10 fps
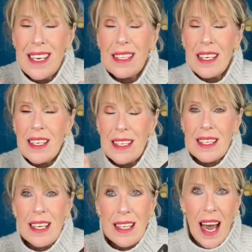did
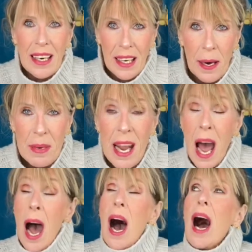see that coming.
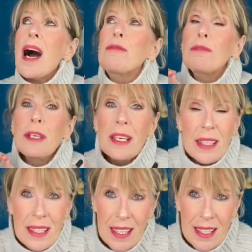I really
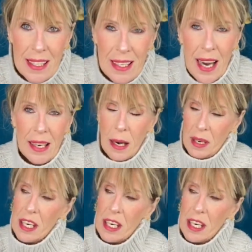did see that coming.